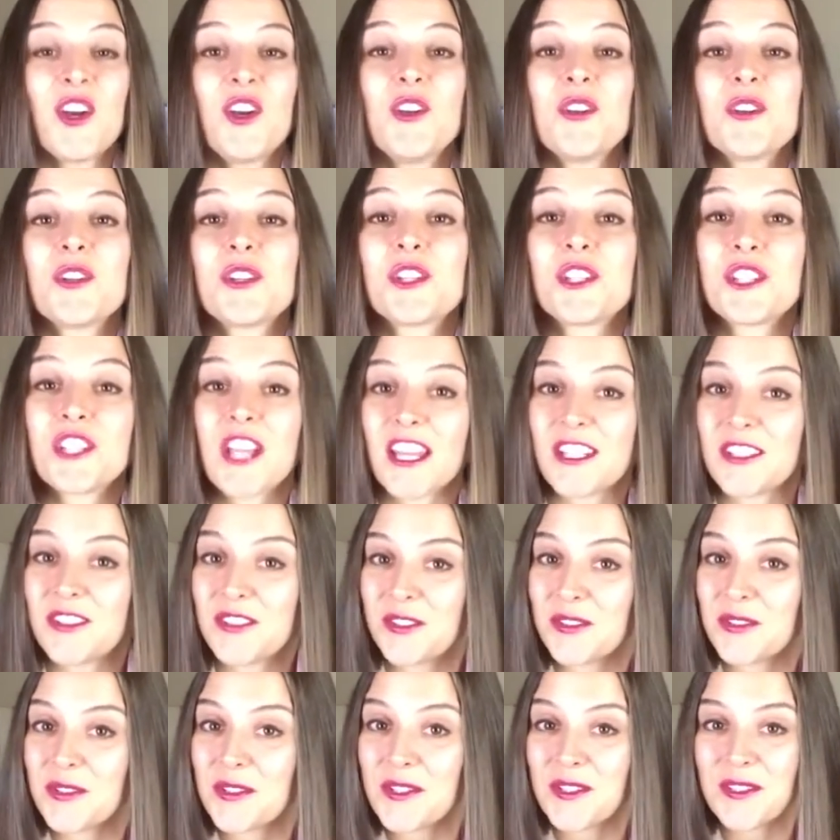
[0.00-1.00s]
Le
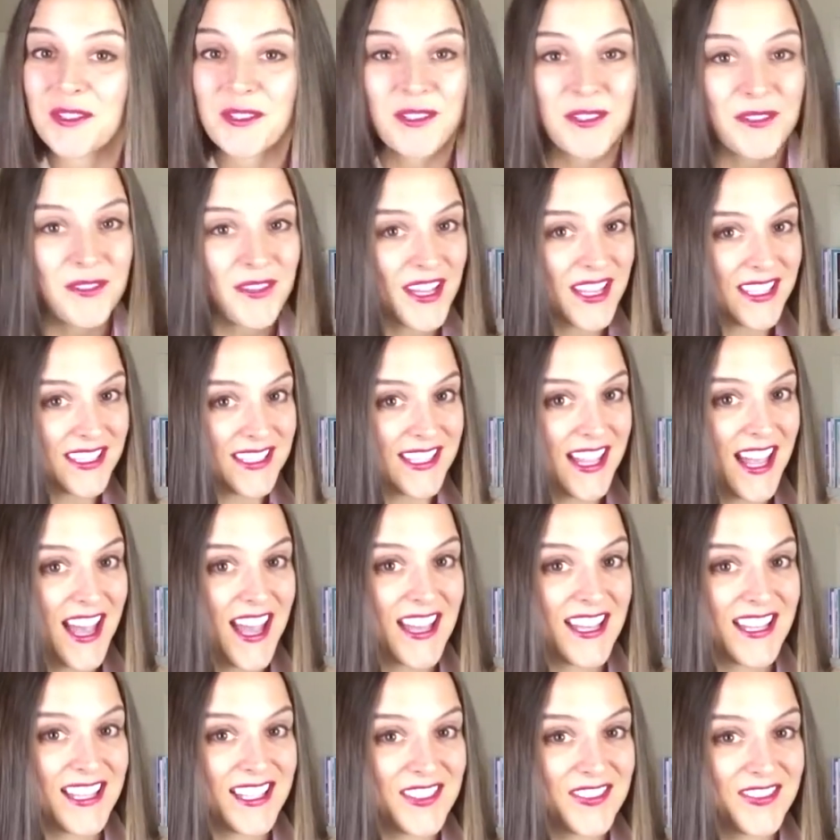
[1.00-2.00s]
Château de
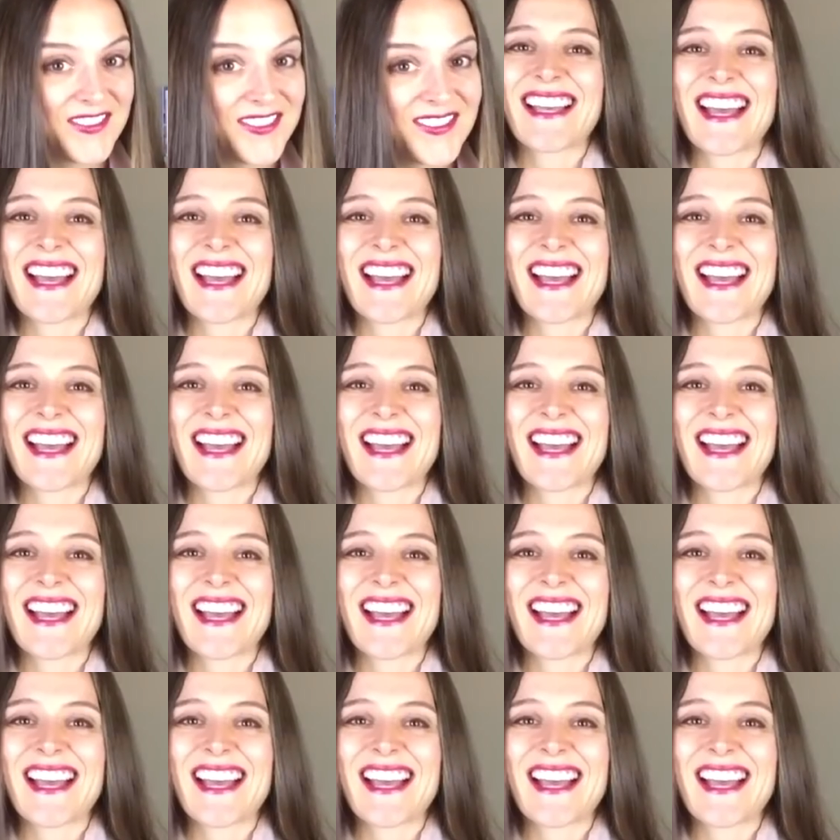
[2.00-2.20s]
Versailles.